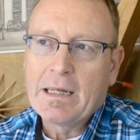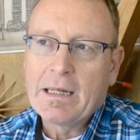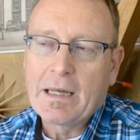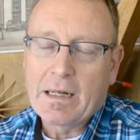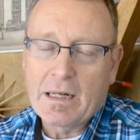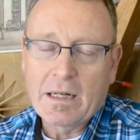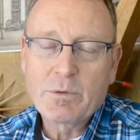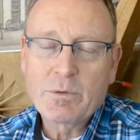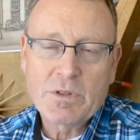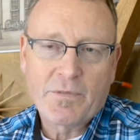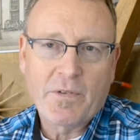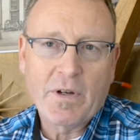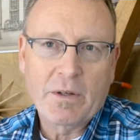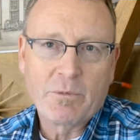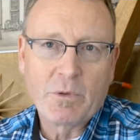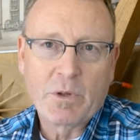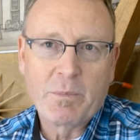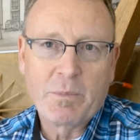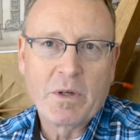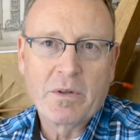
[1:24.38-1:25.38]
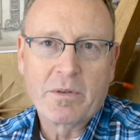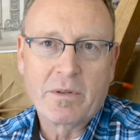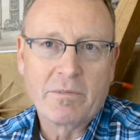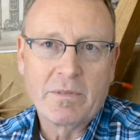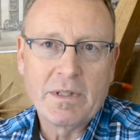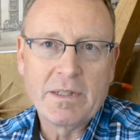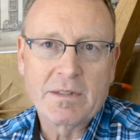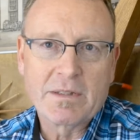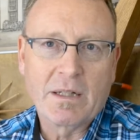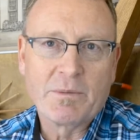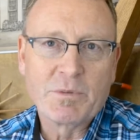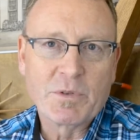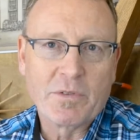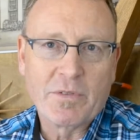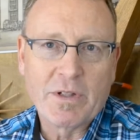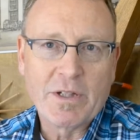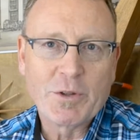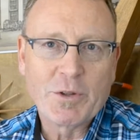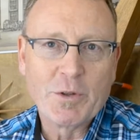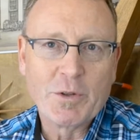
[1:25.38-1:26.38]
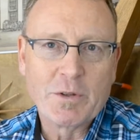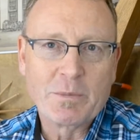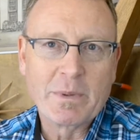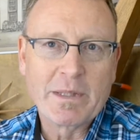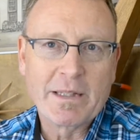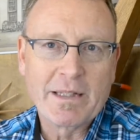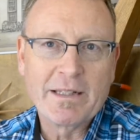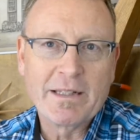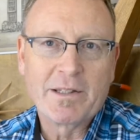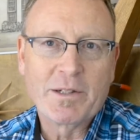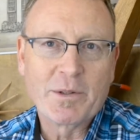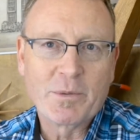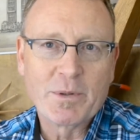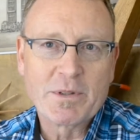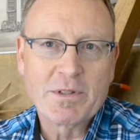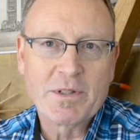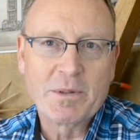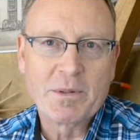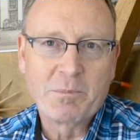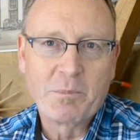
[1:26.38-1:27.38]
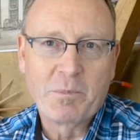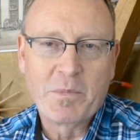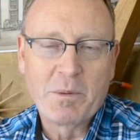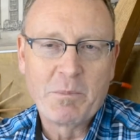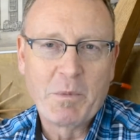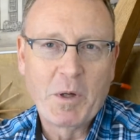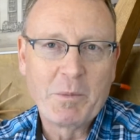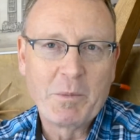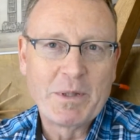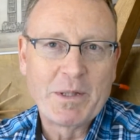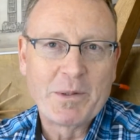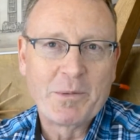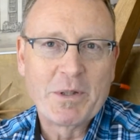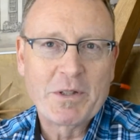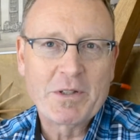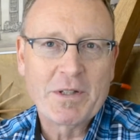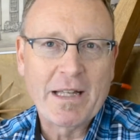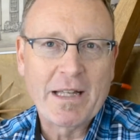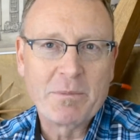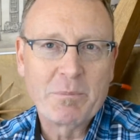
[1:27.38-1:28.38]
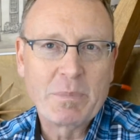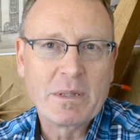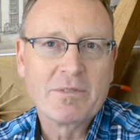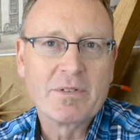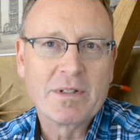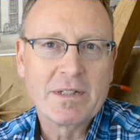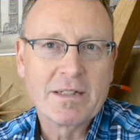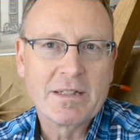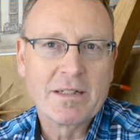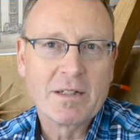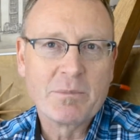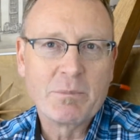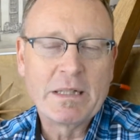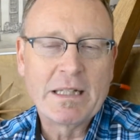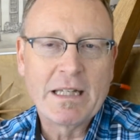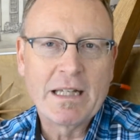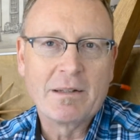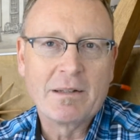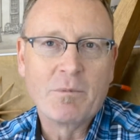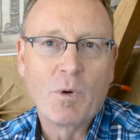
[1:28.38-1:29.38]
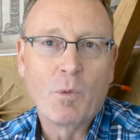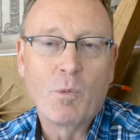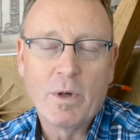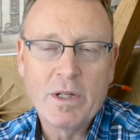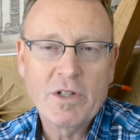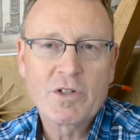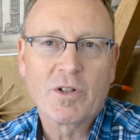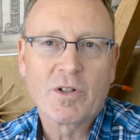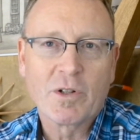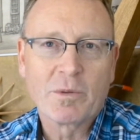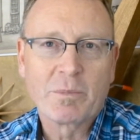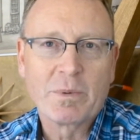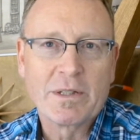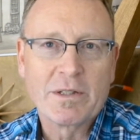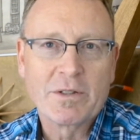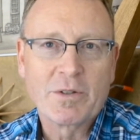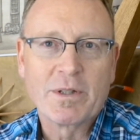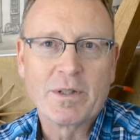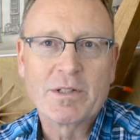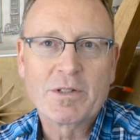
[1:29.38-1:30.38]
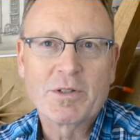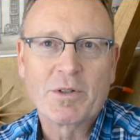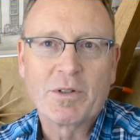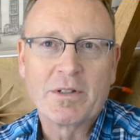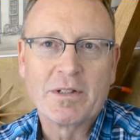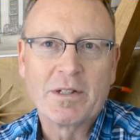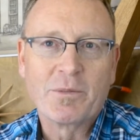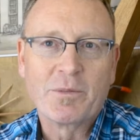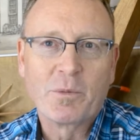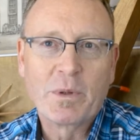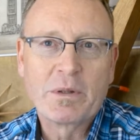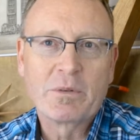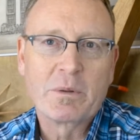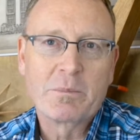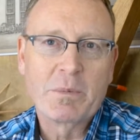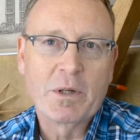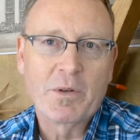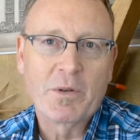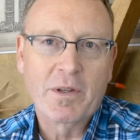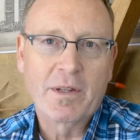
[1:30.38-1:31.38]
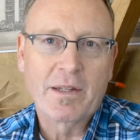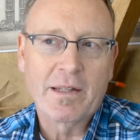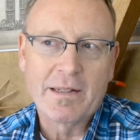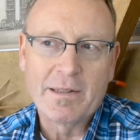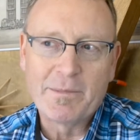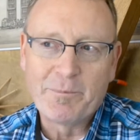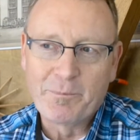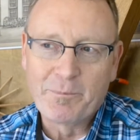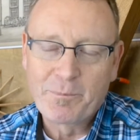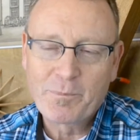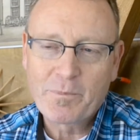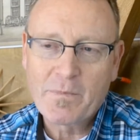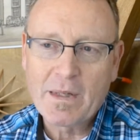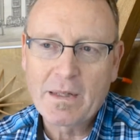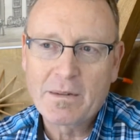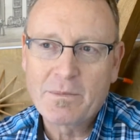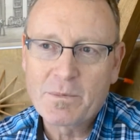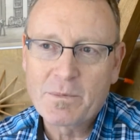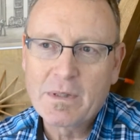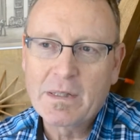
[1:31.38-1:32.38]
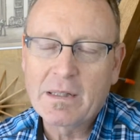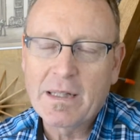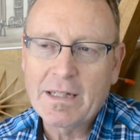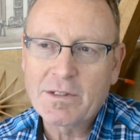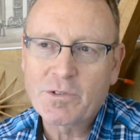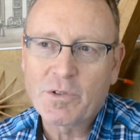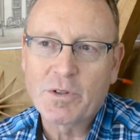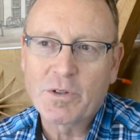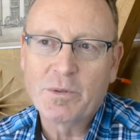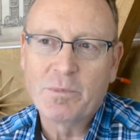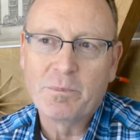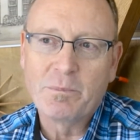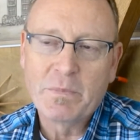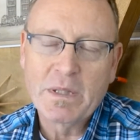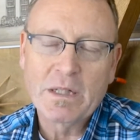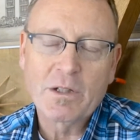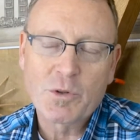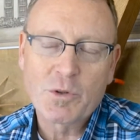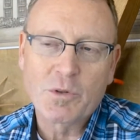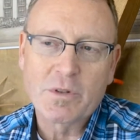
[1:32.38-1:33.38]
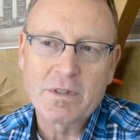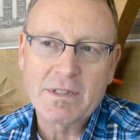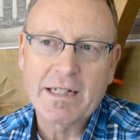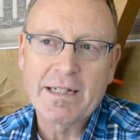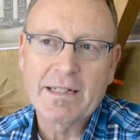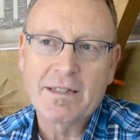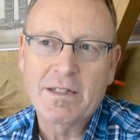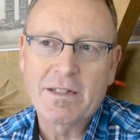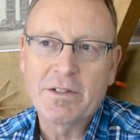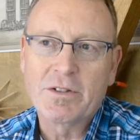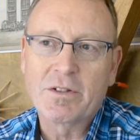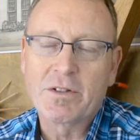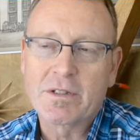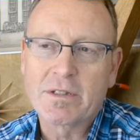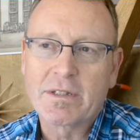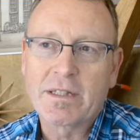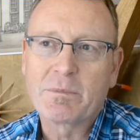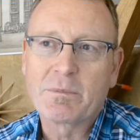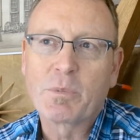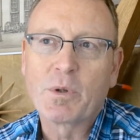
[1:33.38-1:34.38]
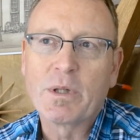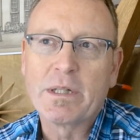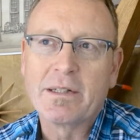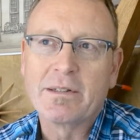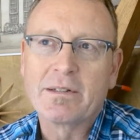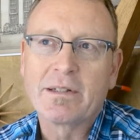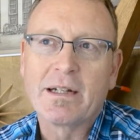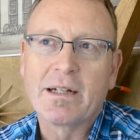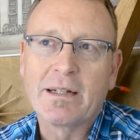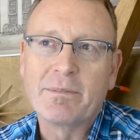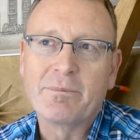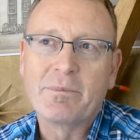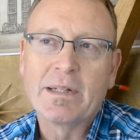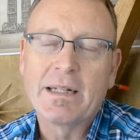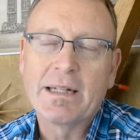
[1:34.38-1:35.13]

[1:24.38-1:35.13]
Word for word: And I was fine with both of these observations, but then there was the, the moment at which that pivoted and became we should open a toy store. And we were both um, classroom middle school science teachers at that point in time.